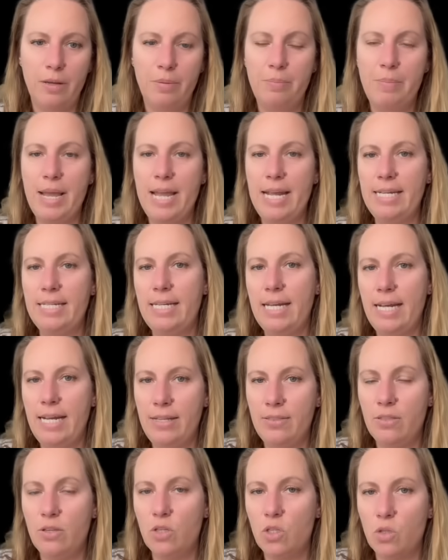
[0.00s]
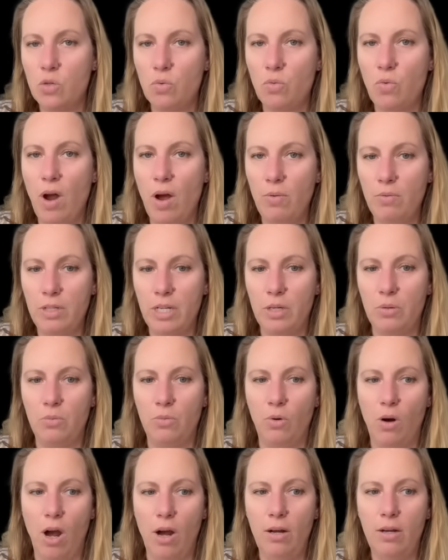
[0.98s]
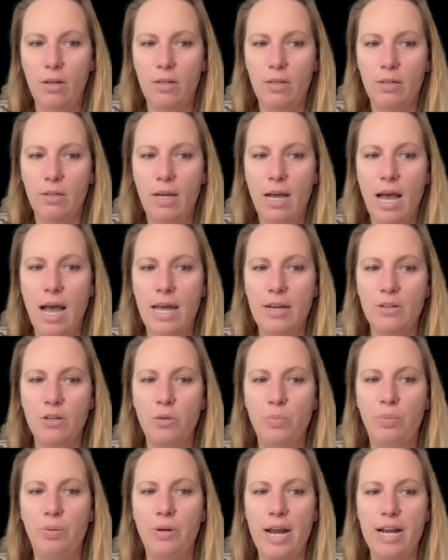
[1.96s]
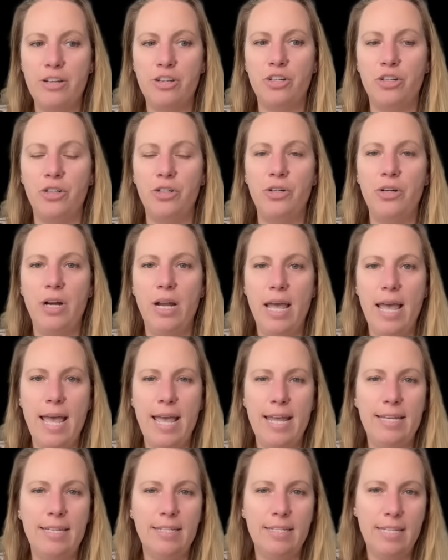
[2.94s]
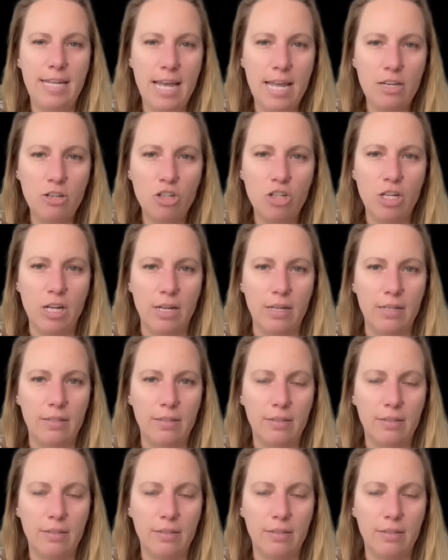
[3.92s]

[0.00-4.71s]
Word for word: maintain the surrounding rock under pressure and tension.